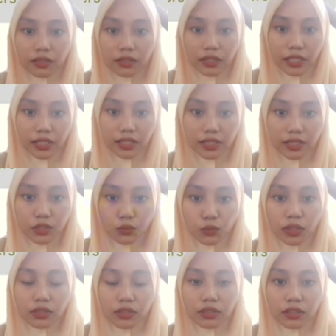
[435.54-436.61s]
Next,
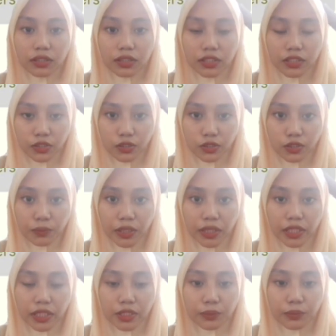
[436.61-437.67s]
water resource
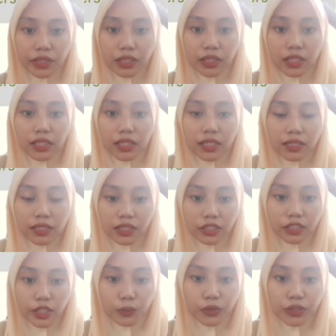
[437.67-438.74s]
management.
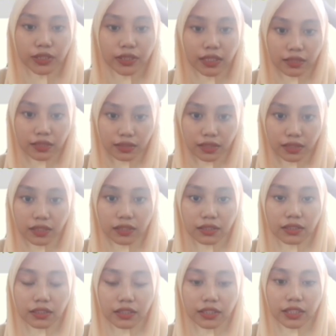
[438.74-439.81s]
In remote
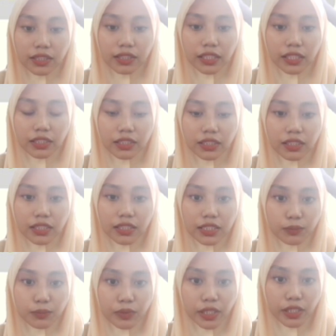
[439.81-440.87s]
sensing, the irrigation
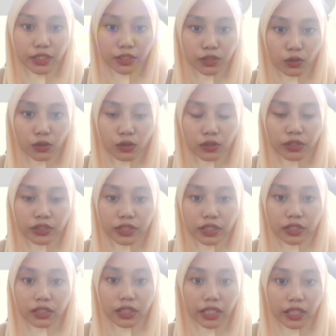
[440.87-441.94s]
is based on
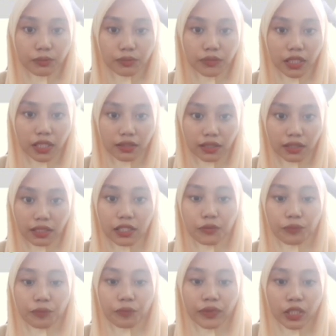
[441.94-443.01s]
real-time
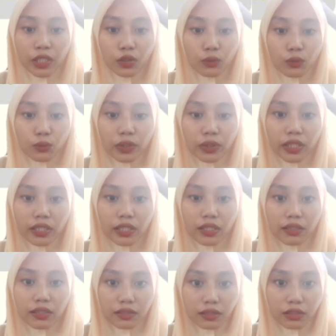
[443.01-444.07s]
data
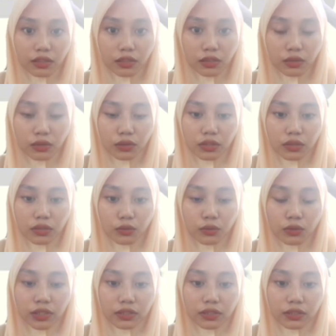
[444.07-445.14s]
where the
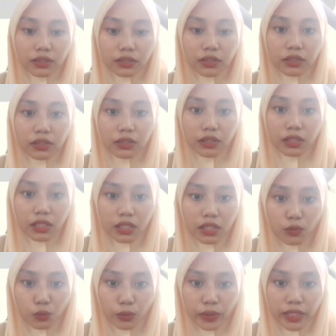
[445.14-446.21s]
water
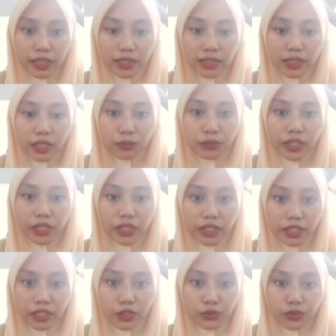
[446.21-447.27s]
waste can be
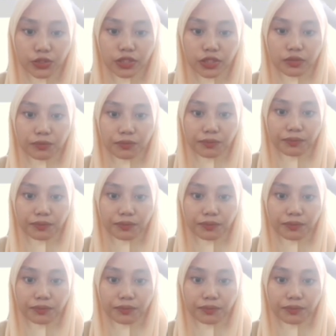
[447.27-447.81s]
reduced.